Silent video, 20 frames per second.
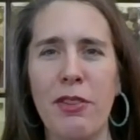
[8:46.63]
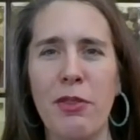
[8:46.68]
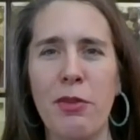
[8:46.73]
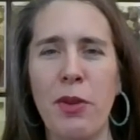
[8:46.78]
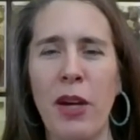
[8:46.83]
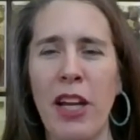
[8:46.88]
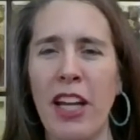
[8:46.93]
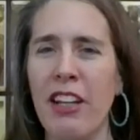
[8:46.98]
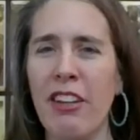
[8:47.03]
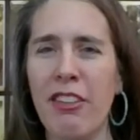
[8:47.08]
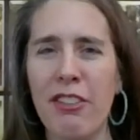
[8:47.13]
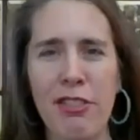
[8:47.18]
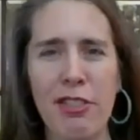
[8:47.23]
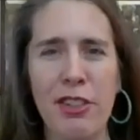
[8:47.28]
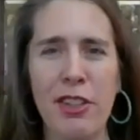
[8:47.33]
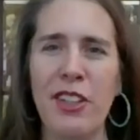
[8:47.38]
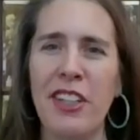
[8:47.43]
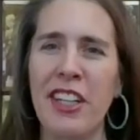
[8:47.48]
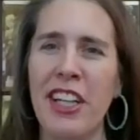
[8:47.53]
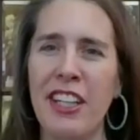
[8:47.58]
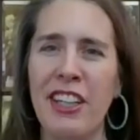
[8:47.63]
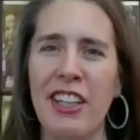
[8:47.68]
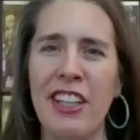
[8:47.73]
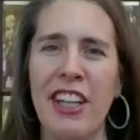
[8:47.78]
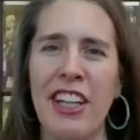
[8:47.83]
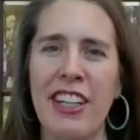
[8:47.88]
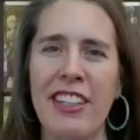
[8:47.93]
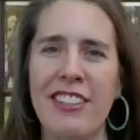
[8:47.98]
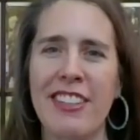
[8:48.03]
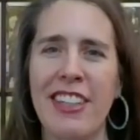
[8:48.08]
way for you to get the
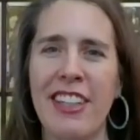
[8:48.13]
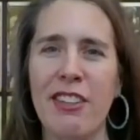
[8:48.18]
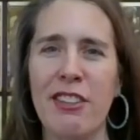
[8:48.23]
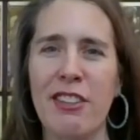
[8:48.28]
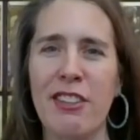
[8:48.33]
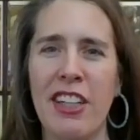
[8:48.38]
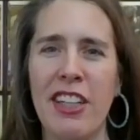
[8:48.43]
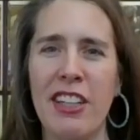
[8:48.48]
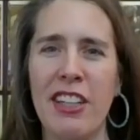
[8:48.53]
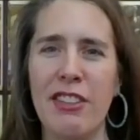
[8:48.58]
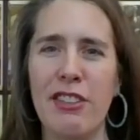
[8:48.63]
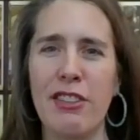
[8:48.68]
next sale done.